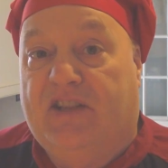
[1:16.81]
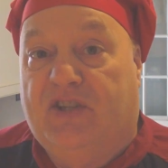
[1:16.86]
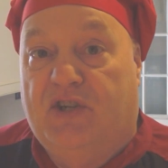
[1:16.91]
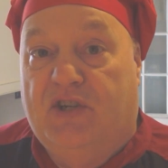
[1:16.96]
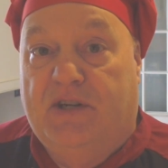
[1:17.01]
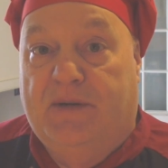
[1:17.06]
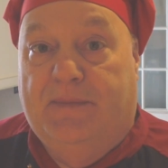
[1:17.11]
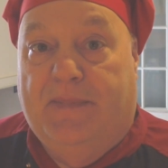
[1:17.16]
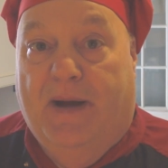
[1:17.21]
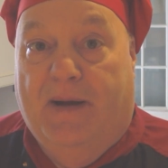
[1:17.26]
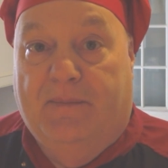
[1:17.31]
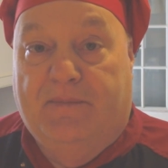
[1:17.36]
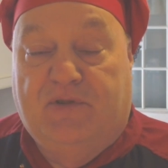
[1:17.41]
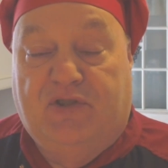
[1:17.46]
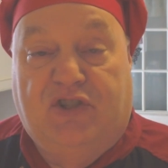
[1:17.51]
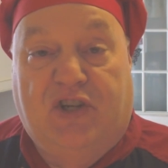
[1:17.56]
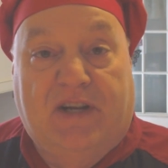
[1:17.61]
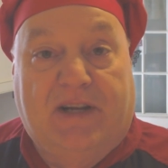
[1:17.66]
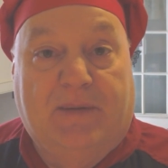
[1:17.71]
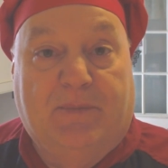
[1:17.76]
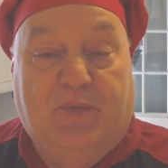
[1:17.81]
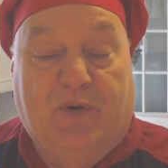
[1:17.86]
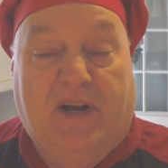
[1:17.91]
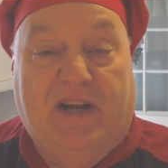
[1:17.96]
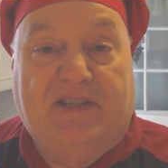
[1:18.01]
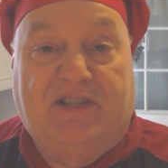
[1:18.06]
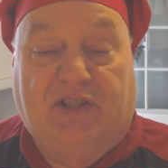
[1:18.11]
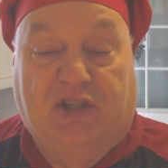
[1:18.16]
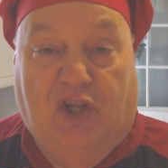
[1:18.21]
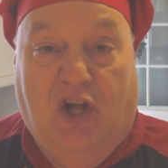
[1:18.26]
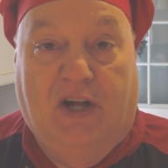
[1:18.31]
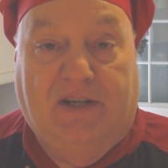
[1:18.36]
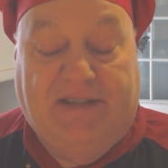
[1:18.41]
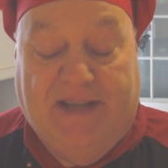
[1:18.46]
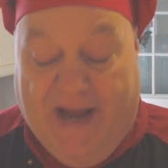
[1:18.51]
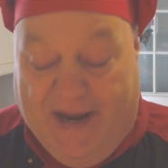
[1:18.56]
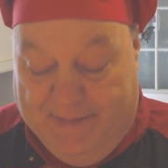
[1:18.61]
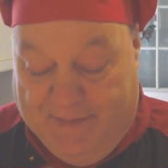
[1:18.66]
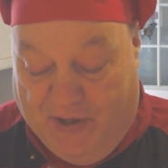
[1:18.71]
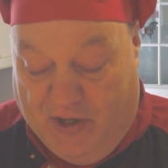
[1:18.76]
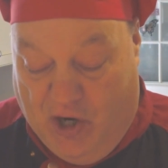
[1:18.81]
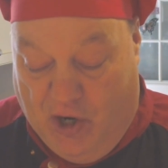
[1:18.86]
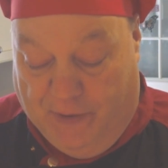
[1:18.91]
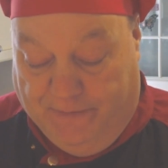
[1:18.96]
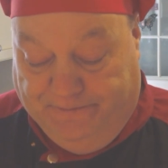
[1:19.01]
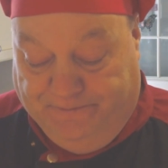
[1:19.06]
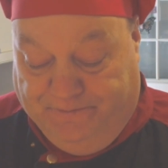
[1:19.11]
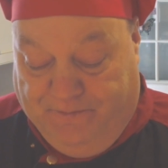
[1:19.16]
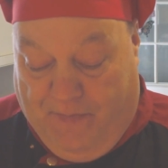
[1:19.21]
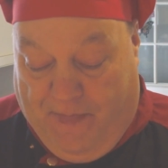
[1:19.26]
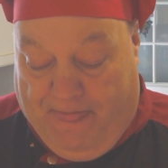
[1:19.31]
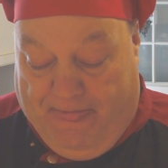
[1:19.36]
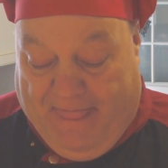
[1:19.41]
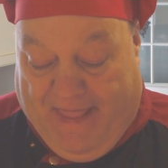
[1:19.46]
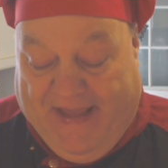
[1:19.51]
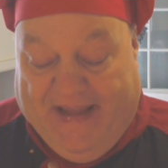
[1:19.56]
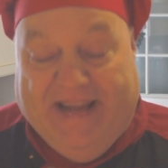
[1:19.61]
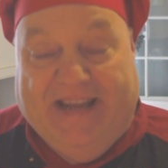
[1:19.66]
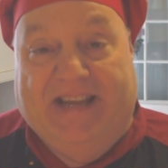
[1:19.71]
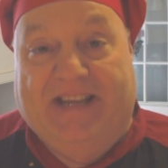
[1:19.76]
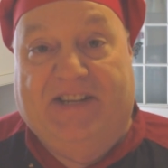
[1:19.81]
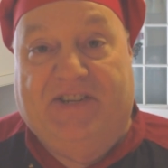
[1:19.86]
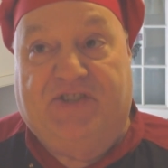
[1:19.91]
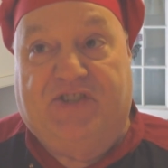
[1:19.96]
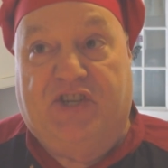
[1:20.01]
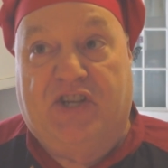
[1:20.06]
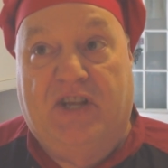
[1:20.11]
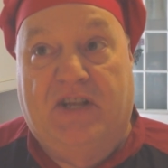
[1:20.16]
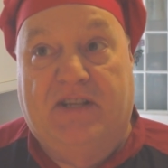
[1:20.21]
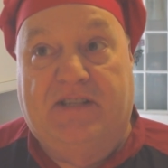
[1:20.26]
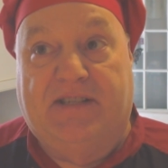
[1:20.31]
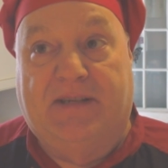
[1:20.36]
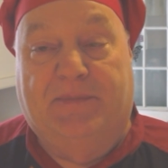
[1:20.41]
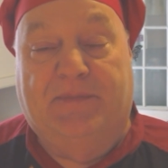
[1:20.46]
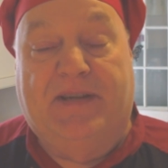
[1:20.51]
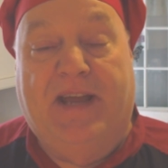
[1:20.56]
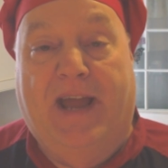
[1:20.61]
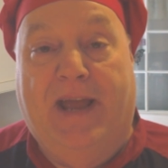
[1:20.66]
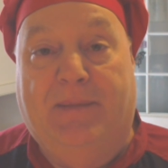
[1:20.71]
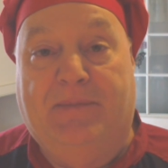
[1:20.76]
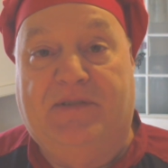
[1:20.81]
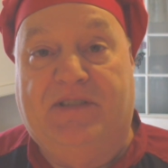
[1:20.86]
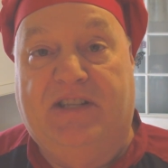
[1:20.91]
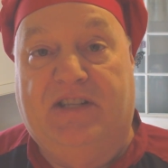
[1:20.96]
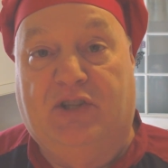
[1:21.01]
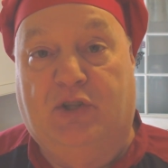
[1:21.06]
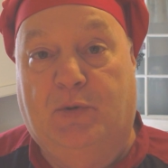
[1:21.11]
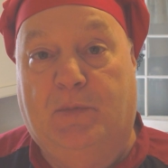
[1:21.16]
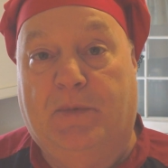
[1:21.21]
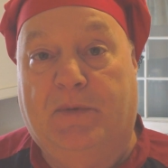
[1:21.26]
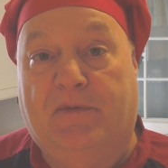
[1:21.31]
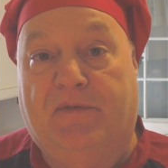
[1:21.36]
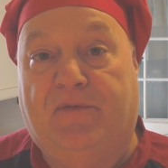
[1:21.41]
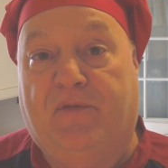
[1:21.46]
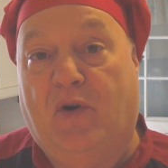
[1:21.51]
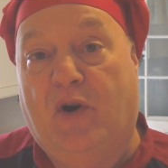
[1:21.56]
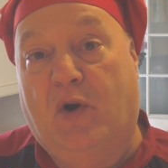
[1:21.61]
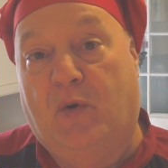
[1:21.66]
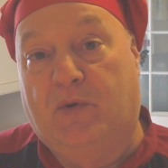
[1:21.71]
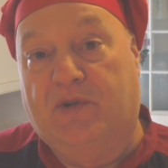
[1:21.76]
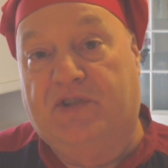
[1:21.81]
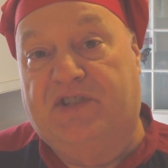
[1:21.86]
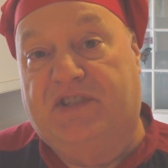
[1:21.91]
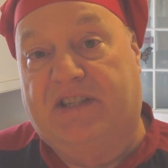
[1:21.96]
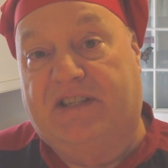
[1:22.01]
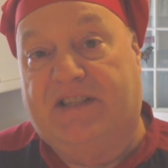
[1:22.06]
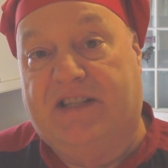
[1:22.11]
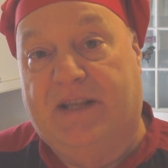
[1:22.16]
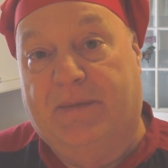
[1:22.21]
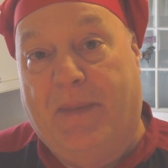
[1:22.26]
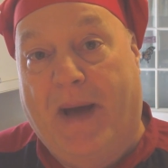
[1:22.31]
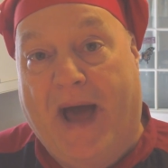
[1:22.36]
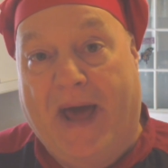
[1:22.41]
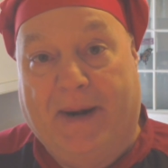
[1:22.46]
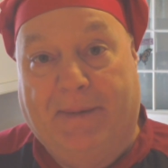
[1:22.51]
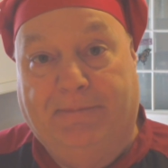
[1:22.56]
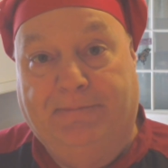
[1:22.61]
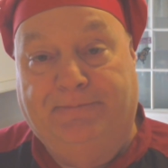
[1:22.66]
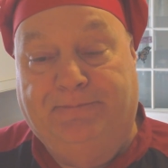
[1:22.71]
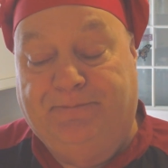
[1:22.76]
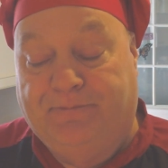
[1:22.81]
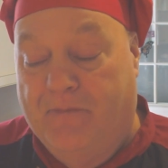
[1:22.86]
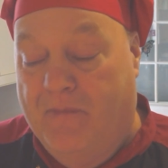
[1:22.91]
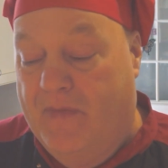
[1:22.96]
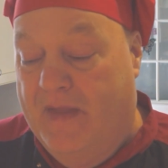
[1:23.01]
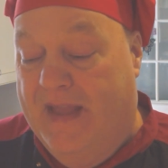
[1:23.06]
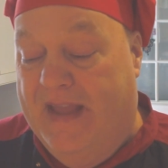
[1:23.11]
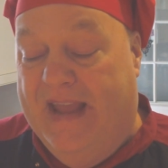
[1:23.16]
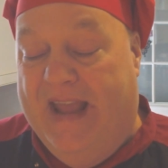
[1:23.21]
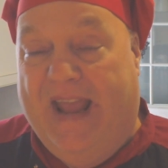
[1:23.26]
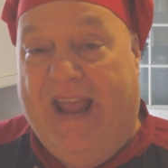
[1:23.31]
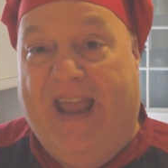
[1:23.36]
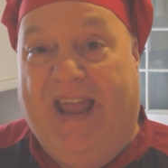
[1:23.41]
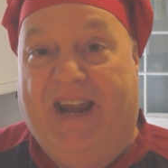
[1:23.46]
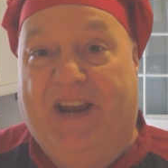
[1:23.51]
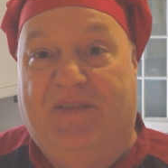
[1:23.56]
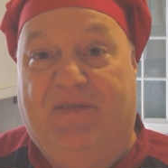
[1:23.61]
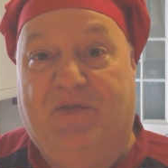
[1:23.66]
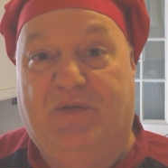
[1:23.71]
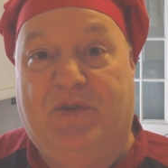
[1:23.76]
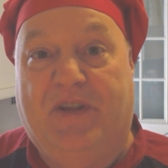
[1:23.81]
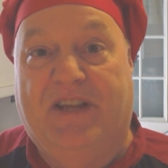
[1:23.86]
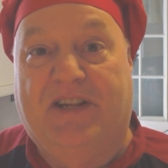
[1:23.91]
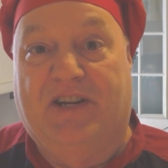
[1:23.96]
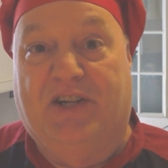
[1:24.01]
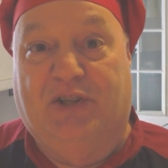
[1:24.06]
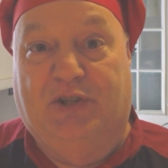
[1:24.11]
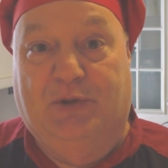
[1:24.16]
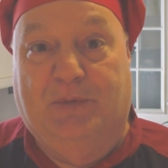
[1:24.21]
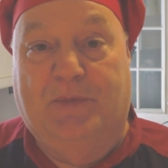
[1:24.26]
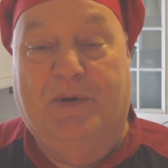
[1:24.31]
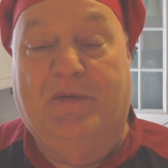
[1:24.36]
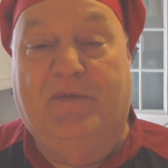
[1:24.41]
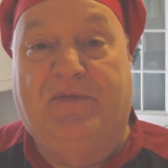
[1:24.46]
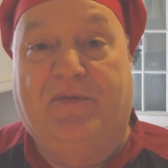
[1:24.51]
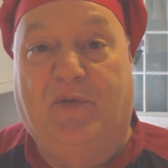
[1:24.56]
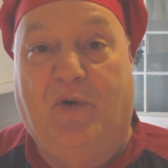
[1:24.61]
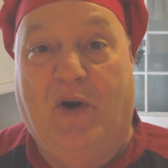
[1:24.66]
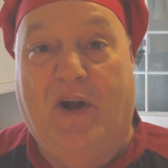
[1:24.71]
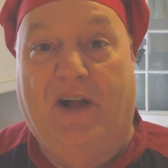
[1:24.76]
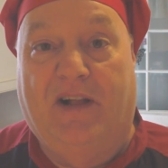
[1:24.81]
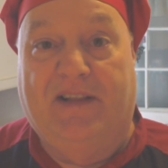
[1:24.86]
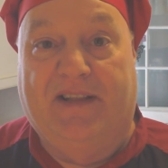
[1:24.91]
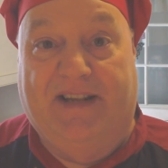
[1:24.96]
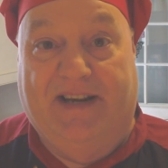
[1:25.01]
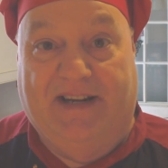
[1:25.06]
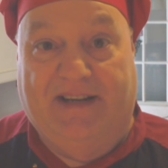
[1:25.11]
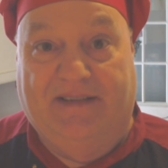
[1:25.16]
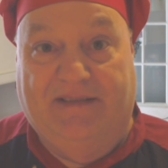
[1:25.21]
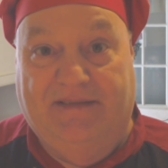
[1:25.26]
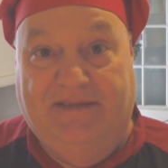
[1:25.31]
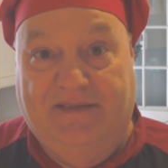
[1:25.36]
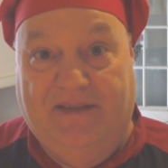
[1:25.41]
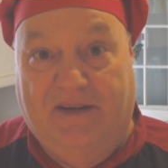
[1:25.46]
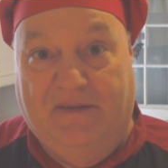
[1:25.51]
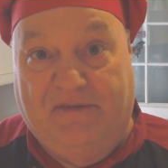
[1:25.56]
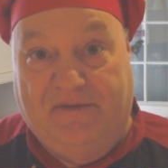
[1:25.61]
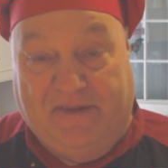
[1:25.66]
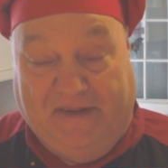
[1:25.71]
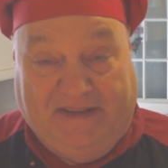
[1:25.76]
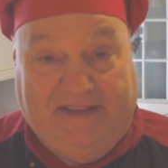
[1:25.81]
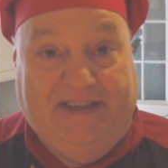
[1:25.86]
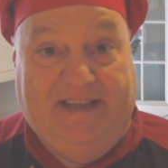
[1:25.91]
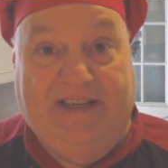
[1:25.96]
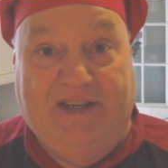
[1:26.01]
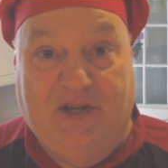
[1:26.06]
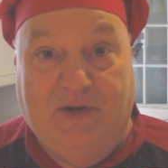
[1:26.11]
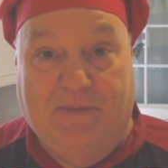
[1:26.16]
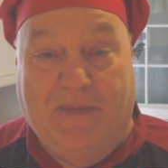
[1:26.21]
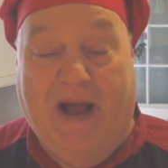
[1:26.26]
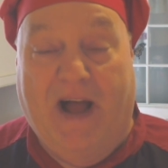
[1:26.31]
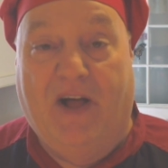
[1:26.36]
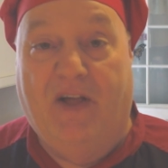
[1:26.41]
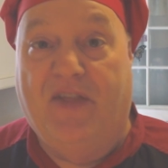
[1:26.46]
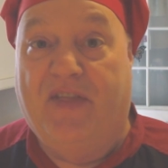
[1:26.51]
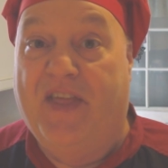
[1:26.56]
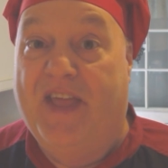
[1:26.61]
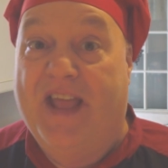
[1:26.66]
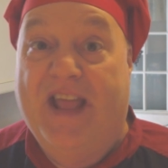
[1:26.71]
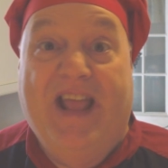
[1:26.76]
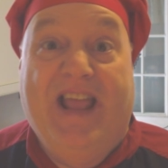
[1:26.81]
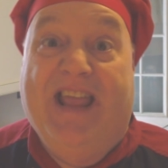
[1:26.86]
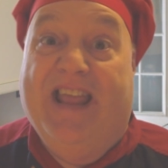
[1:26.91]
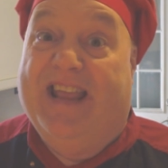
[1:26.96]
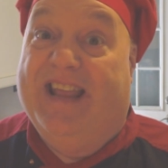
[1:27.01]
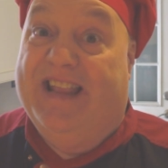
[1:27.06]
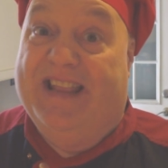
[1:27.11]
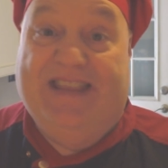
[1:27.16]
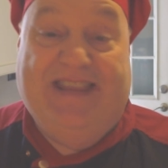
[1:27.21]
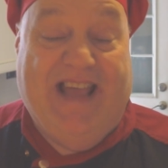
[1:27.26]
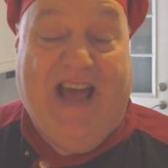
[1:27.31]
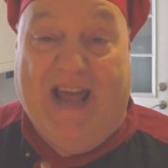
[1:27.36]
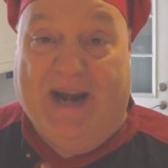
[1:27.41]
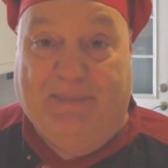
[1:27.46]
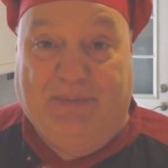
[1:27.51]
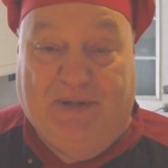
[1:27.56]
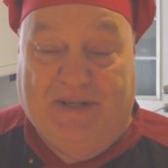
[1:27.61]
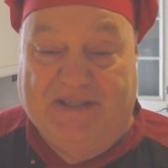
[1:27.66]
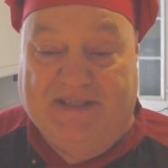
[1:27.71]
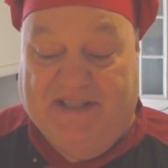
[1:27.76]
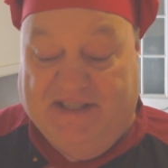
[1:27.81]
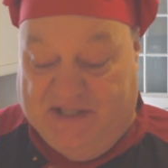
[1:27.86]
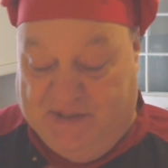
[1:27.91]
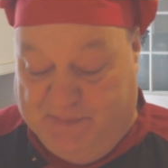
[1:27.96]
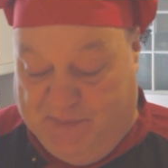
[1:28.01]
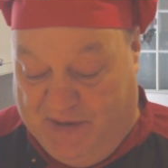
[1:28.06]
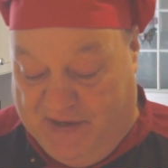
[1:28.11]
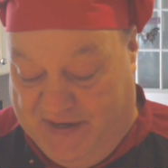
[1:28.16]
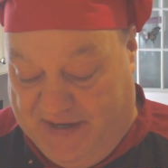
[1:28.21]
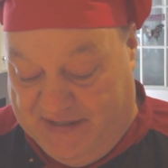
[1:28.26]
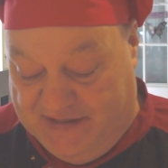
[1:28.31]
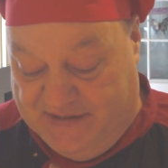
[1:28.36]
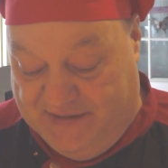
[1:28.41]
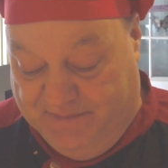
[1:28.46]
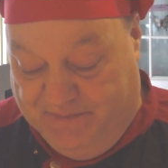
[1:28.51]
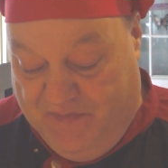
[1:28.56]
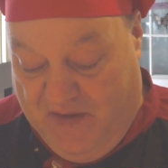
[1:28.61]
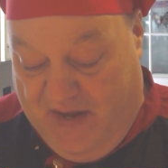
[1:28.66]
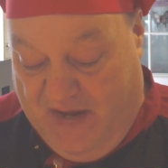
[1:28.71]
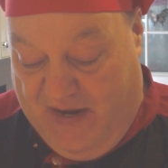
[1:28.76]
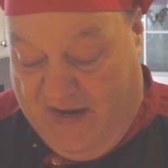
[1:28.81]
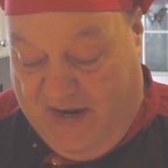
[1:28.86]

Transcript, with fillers: I learned about chicken breast a long time ago is sometimes the aluminum foil will stick to the bottom. And if you get aluminum foil and a, a filling in your mouth, not a pleasant experience.